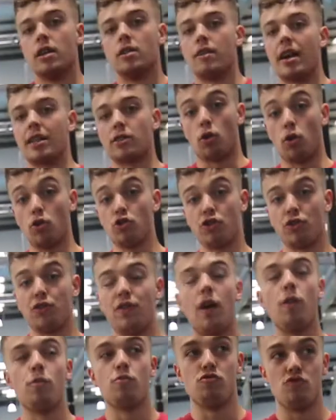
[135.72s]
Right, so 100
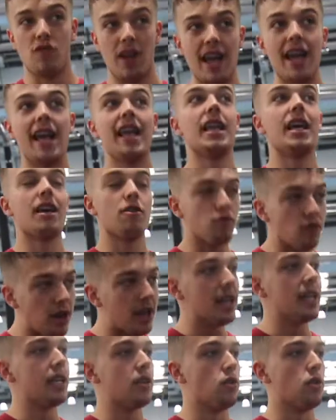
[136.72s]
felt really,
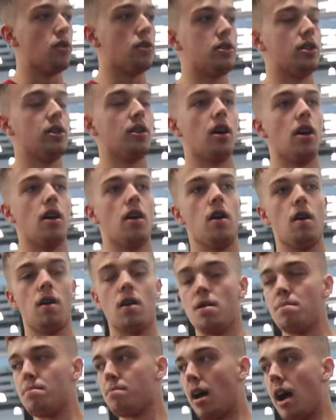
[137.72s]
really good.
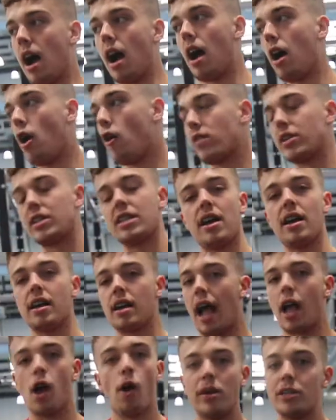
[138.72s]
Obviously,
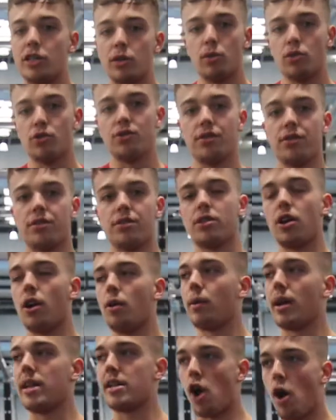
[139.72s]
I always do 100, so
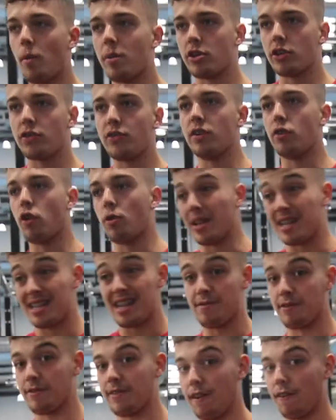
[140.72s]
it normally does feel good, but it's
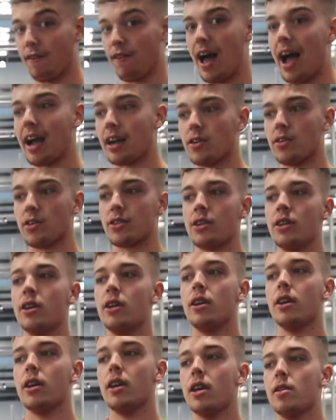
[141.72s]
never felt that good.
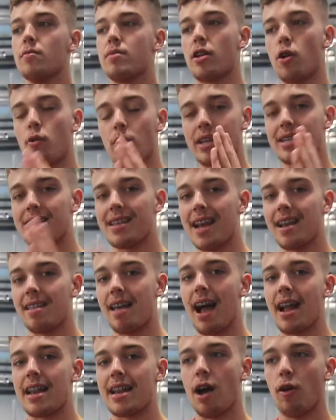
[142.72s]
I don't want to say
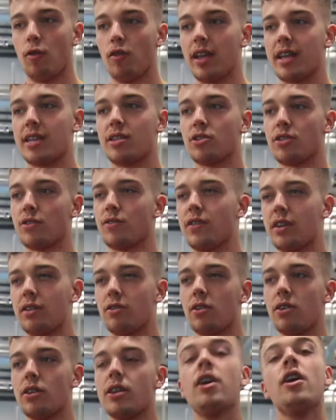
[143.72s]
that, and now this doesn't feel
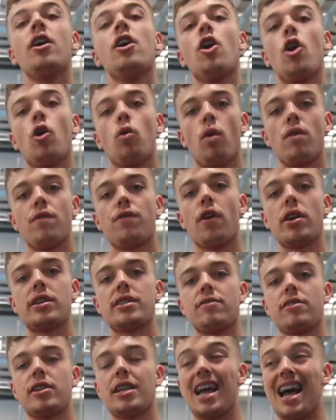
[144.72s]
good.
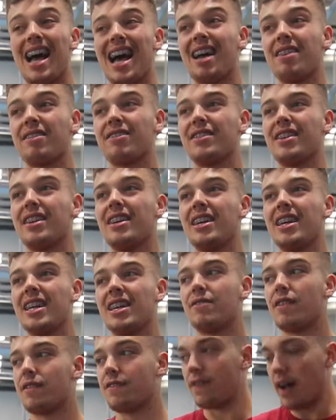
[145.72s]
147.5
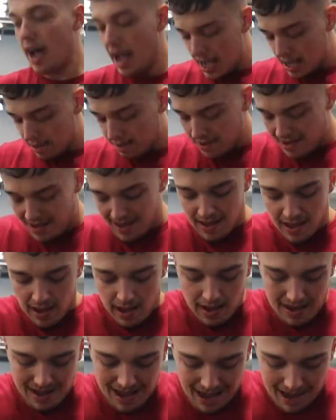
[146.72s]
for 5.
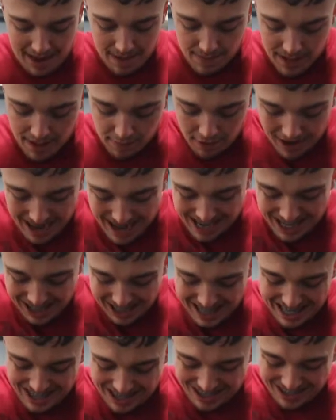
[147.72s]
I've never
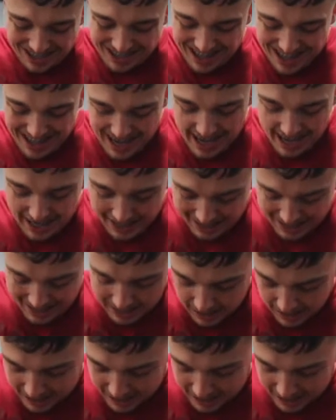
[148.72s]
actually done this.